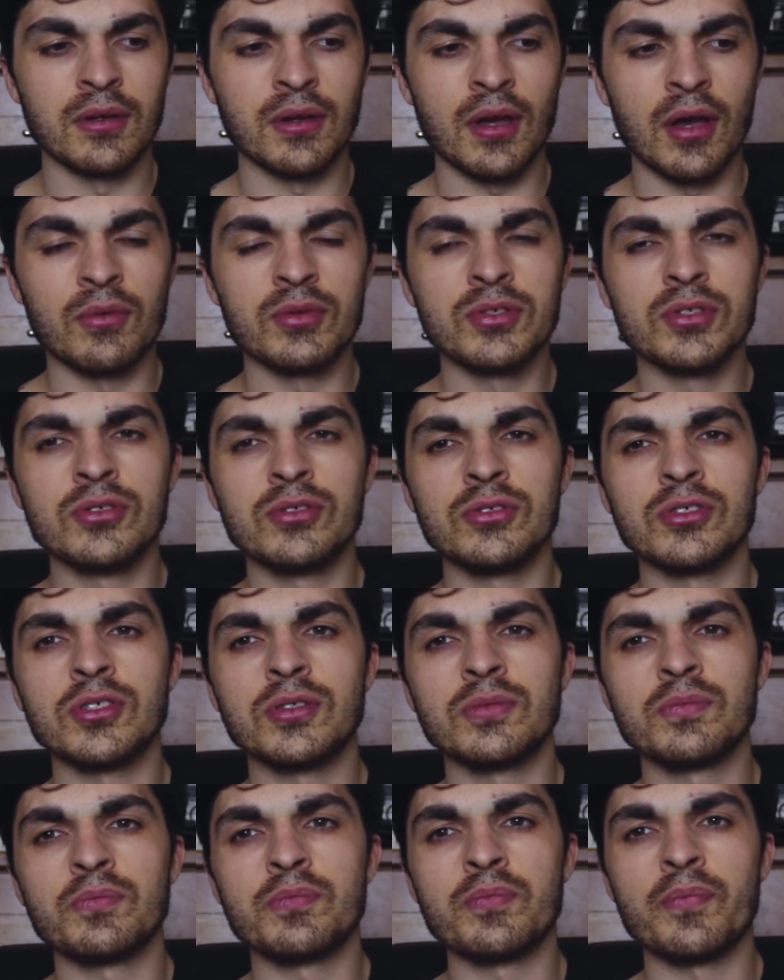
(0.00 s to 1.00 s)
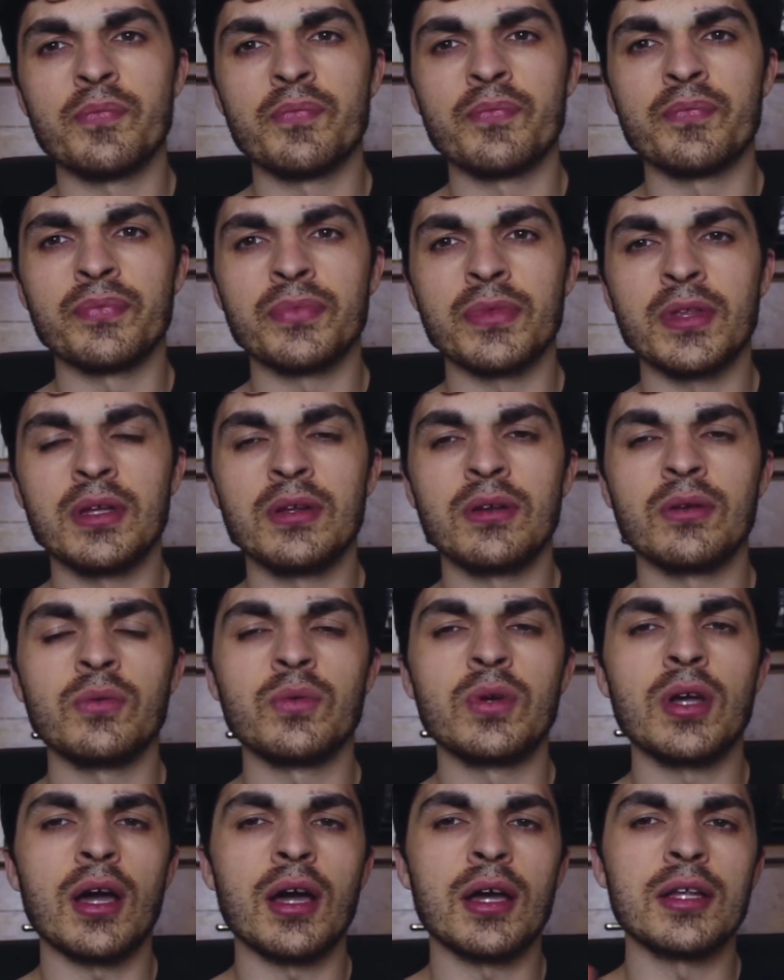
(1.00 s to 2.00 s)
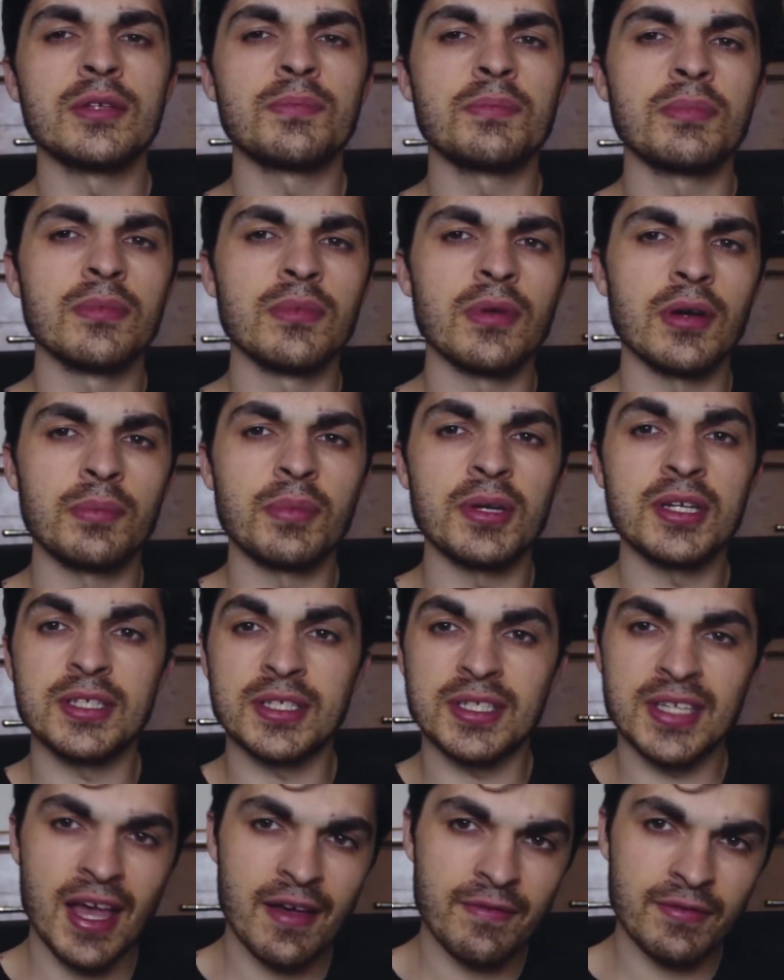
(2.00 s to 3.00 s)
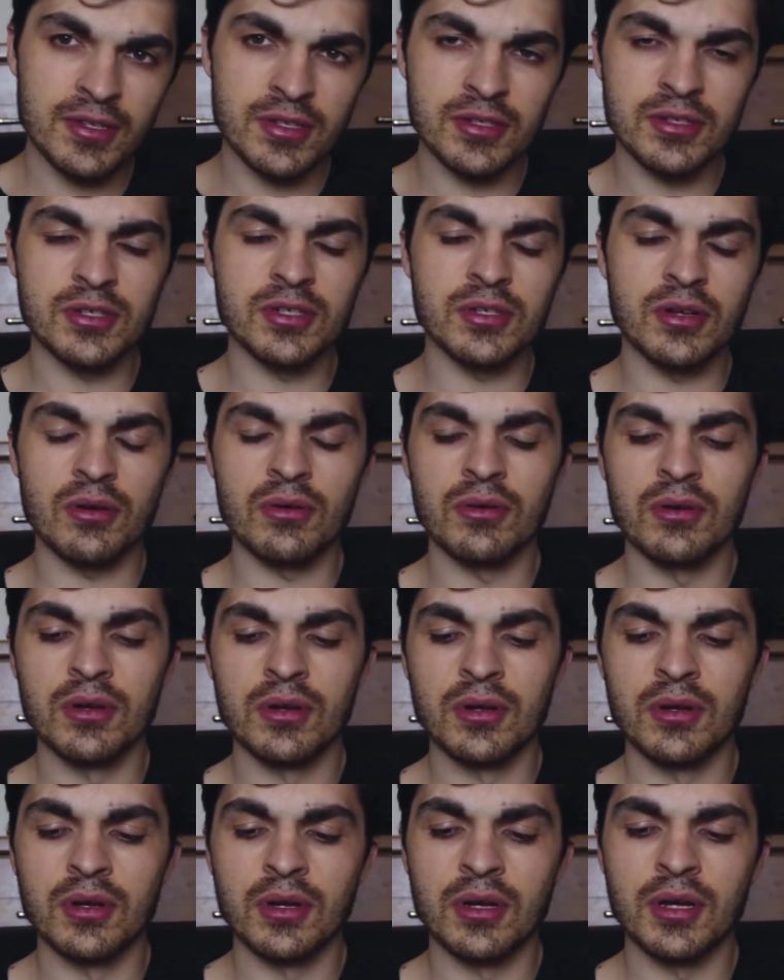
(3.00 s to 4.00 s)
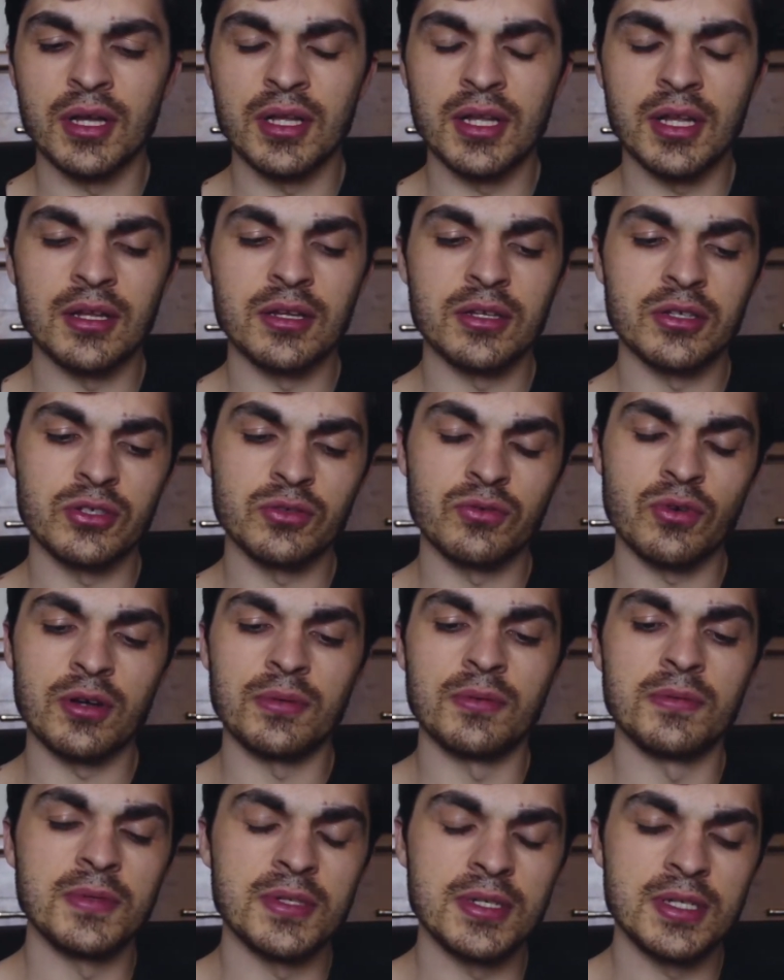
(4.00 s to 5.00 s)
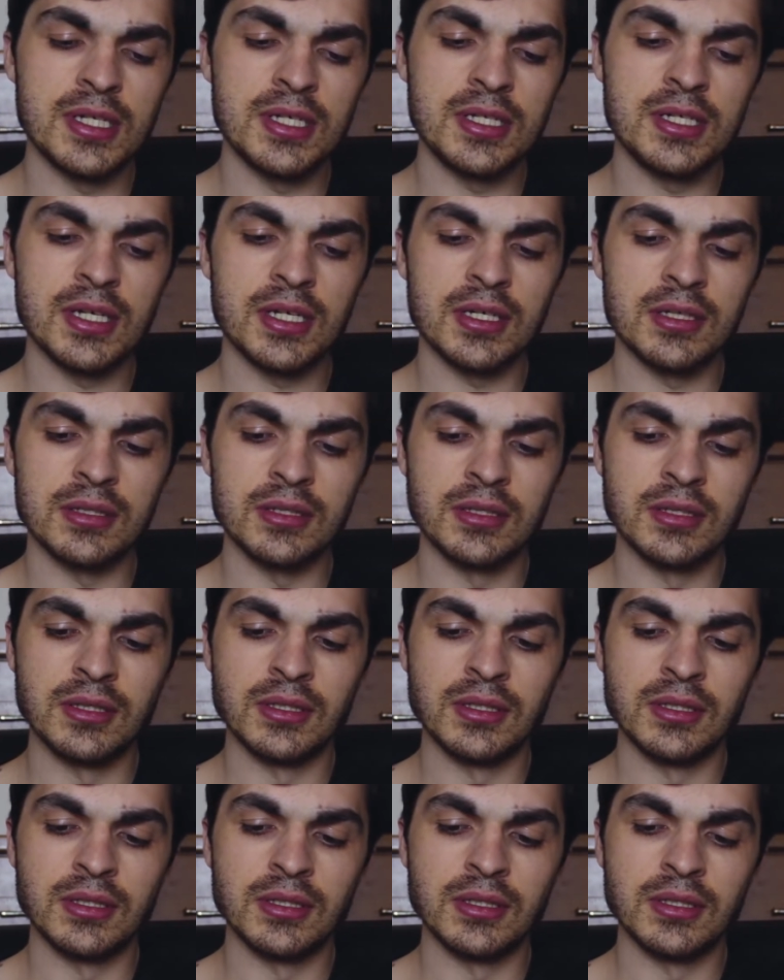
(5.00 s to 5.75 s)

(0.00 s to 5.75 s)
I wasn't just, I picked 7, so, and then I described them in detail,